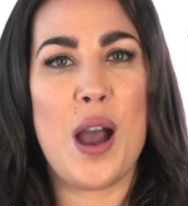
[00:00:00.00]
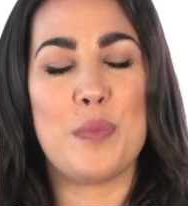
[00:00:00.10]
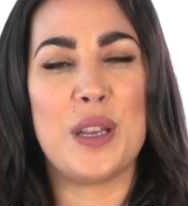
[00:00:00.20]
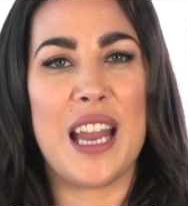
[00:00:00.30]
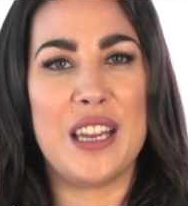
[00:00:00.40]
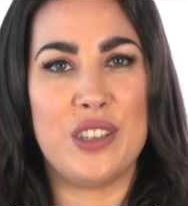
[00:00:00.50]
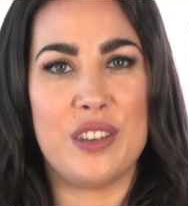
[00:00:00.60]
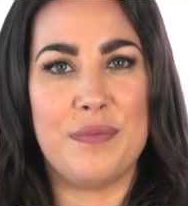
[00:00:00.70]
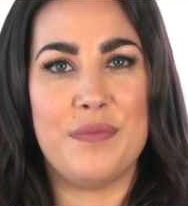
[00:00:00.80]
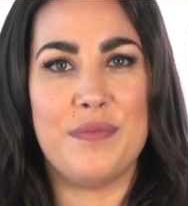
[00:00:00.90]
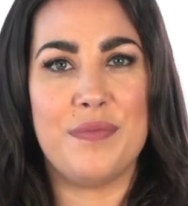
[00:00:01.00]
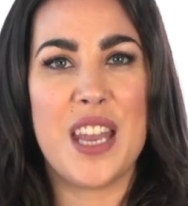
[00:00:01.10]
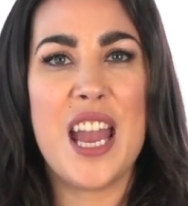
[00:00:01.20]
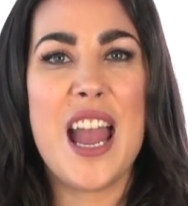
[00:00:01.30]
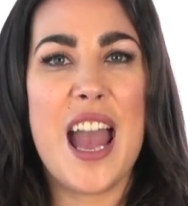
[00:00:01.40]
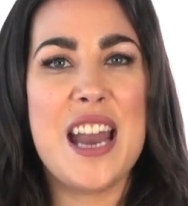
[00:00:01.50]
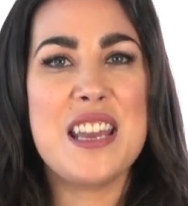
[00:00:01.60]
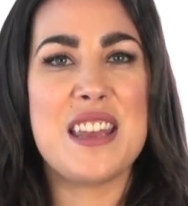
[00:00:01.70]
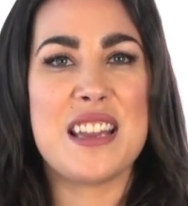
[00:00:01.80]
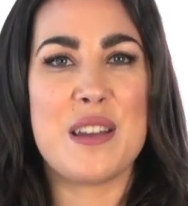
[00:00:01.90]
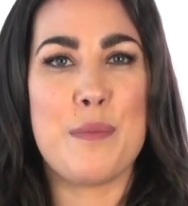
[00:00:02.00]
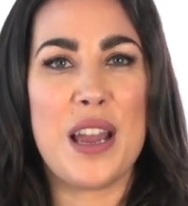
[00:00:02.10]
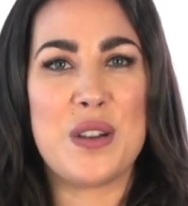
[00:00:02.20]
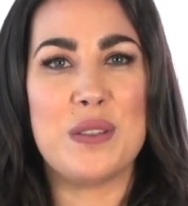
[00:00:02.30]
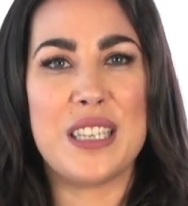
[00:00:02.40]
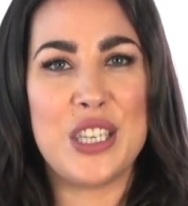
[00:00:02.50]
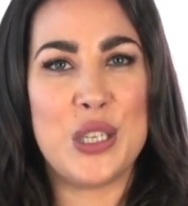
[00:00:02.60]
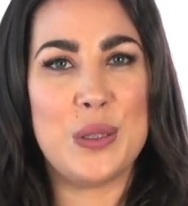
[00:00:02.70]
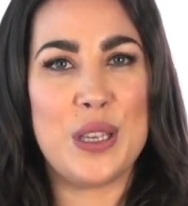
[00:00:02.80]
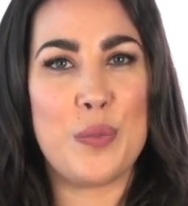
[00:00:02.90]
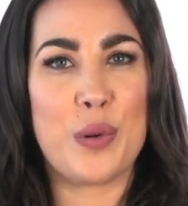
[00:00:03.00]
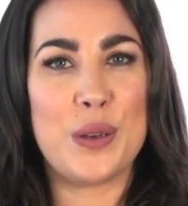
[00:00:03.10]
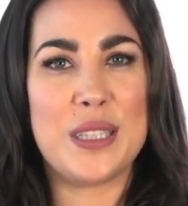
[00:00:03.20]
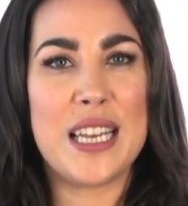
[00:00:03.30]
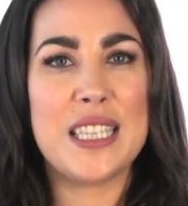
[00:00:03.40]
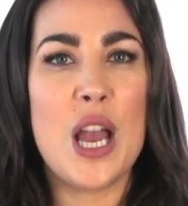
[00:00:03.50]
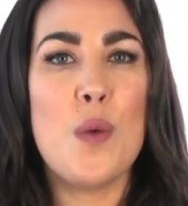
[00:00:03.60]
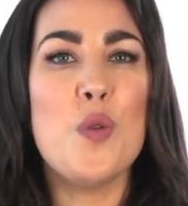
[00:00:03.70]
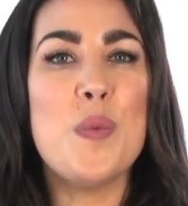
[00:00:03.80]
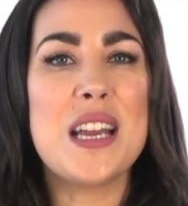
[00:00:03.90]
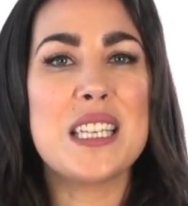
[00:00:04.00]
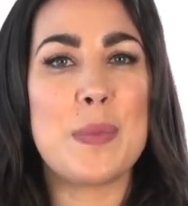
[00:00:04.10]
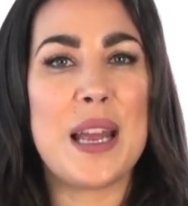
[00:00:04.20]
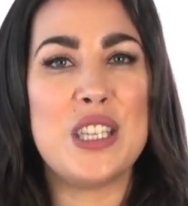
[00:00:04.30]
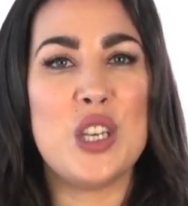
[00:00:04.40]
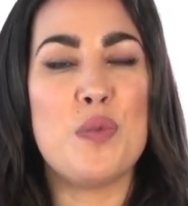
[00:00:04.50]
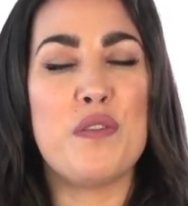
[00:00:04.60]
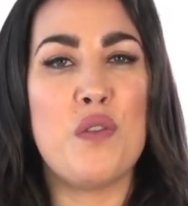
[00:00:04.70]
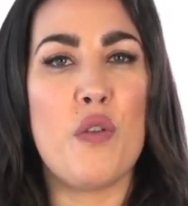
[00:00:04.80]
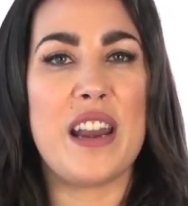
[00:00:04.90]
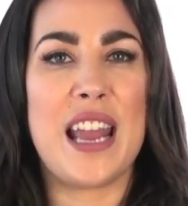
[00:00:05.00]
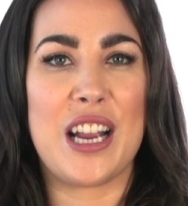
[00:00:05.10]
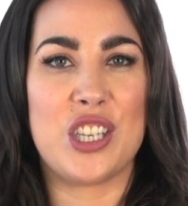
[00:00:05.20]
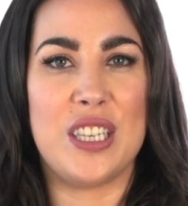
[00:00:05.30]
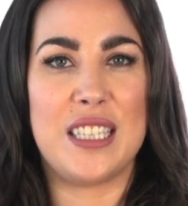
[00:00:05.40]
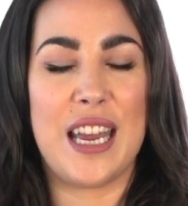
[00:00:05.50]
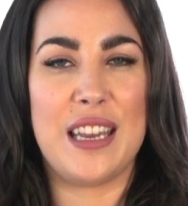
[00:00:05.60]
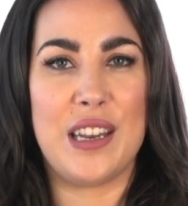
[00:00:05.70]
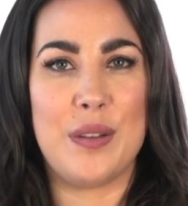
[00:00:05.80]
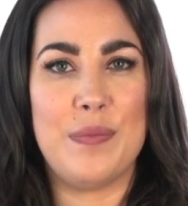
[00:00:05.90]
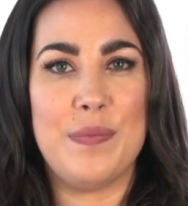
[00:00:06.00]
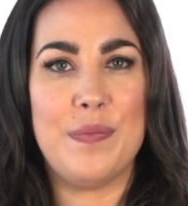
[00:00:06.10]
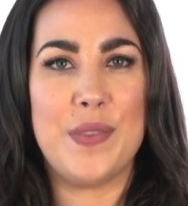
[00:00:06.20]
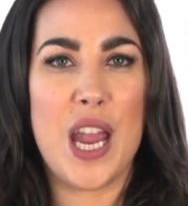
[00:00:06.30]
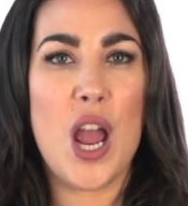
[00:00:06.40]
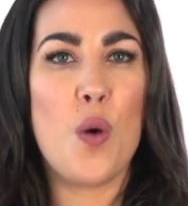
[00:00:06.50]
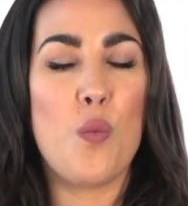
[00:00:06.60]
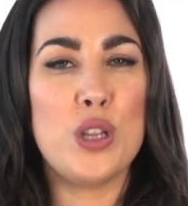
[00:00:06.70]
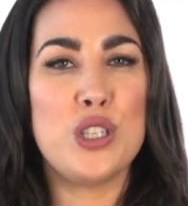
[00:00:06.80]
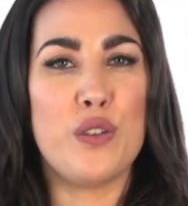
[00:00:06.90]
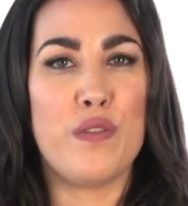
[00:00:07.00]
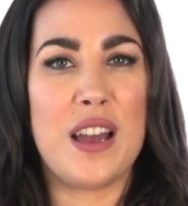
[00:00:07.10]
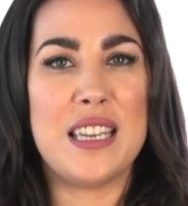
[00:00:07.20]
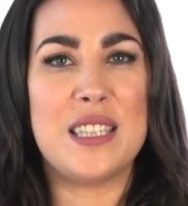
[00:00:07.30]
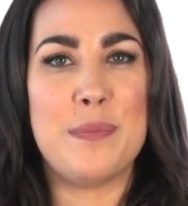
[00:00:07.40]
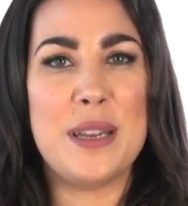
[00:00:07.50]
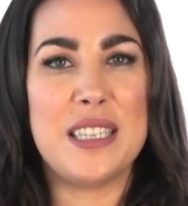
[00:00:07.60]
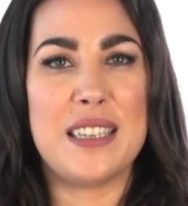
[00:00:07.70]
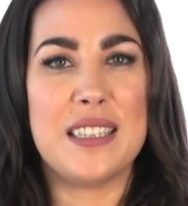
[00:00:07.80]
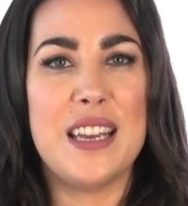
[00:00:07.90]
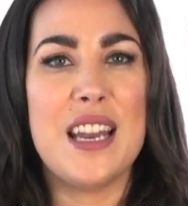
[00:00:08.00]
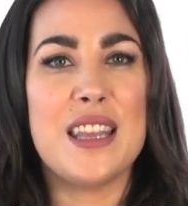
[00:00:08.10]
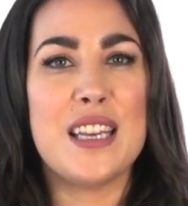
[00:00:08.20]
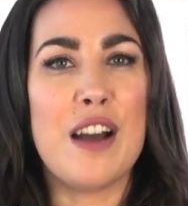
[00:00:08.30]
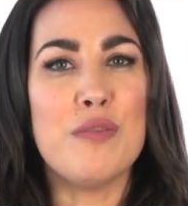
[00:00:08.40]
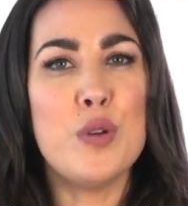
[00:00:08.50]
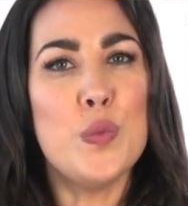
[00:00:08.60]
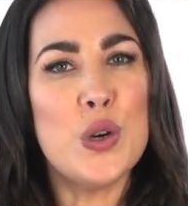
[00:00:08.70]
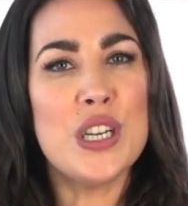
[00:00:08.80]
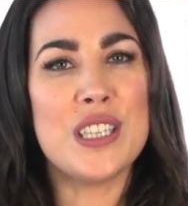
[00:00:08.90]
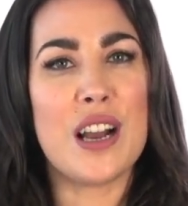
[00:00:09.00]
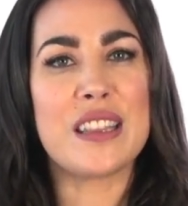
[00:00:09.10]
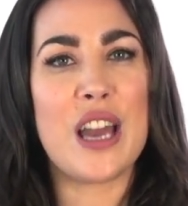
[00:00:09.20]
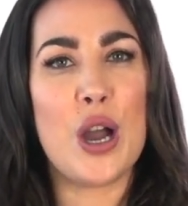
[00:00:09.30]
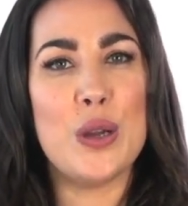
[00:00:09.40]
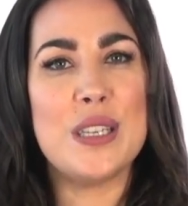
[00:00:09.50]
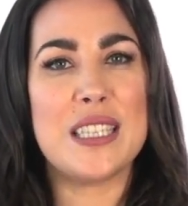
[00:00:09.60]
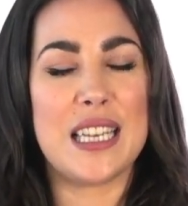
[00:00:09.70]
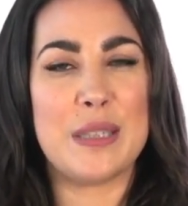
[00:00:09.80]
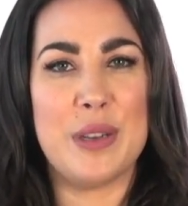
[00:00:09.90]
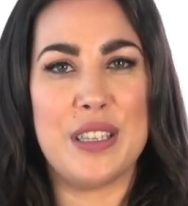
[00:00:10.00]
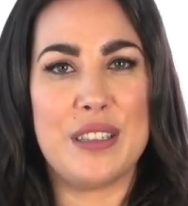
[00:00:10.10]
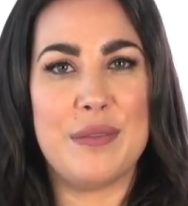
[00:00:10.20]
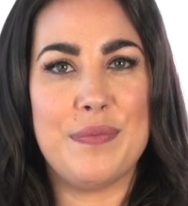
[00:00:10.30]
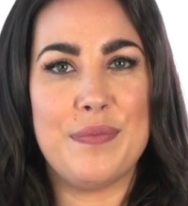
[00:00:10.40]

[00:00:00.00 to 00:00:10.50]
application. Anything that might cause issues in the process will be explained to you before any action is taken. Once your file is submitted, the government will conduct their own assessment.